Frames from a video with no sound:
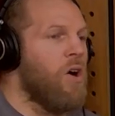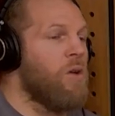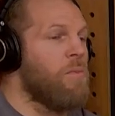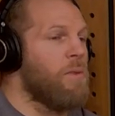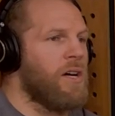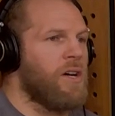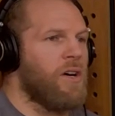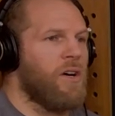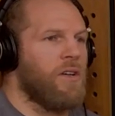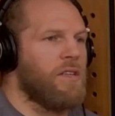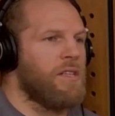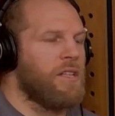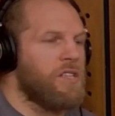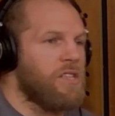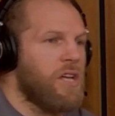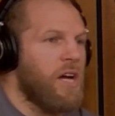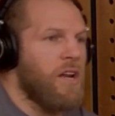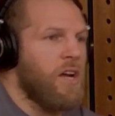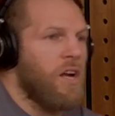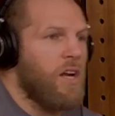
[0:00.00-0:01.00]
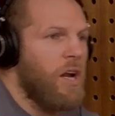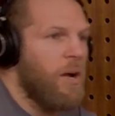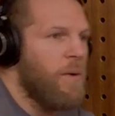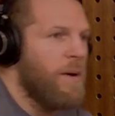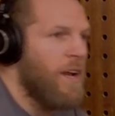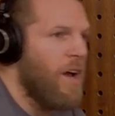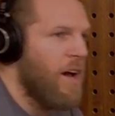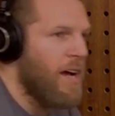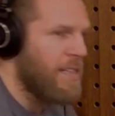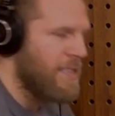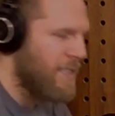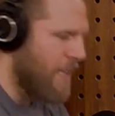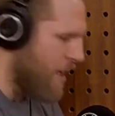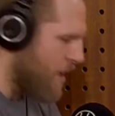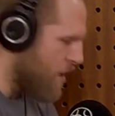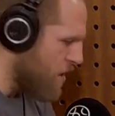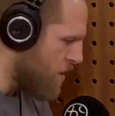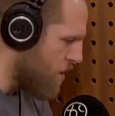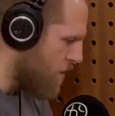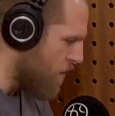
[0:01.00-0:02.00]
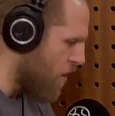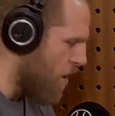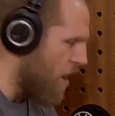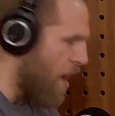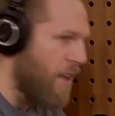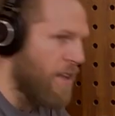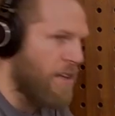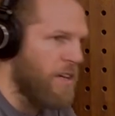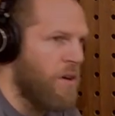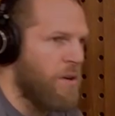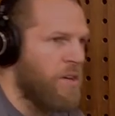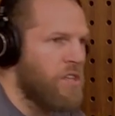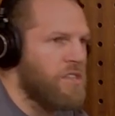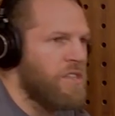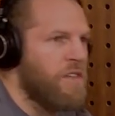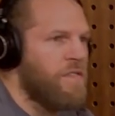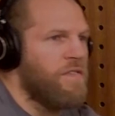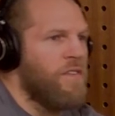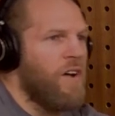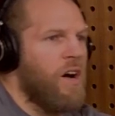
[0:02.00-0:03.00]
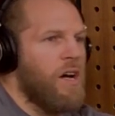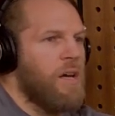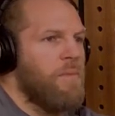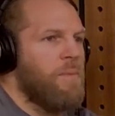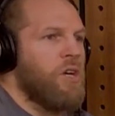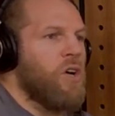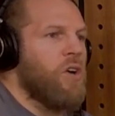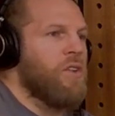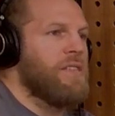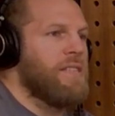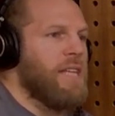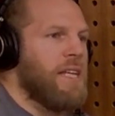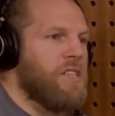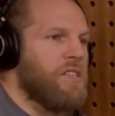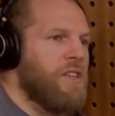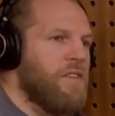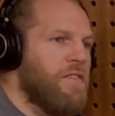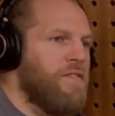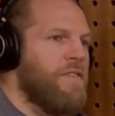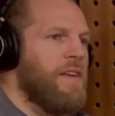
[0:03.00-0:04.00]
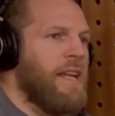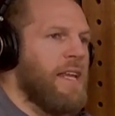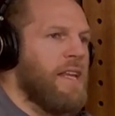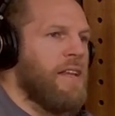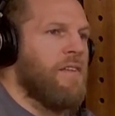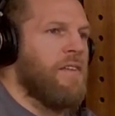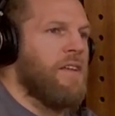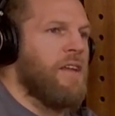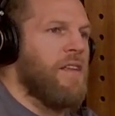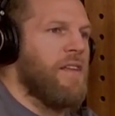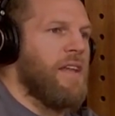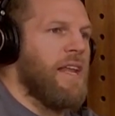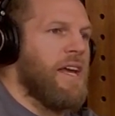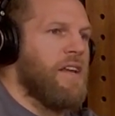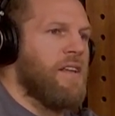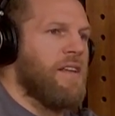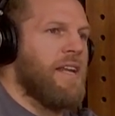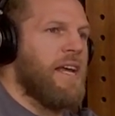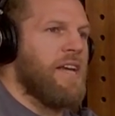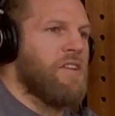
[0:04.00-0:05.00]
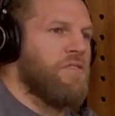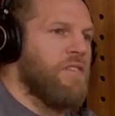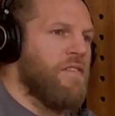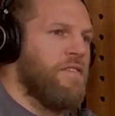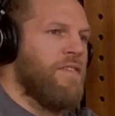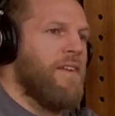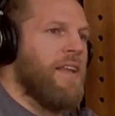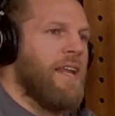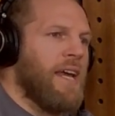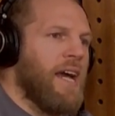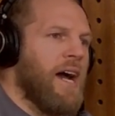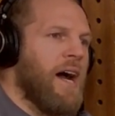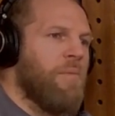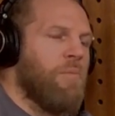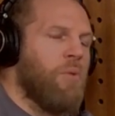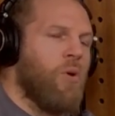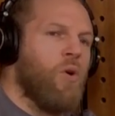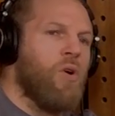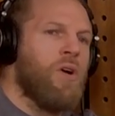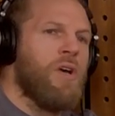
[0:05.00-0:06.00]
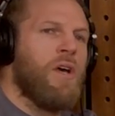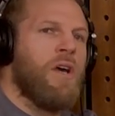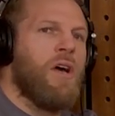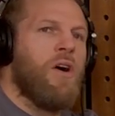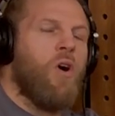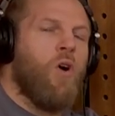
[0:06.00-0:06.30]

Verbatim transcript: it. Oh my god! Because I know Chloe likes it because of, like, you know, because of the fibre content, so the filling, you know, the nature of filling up, or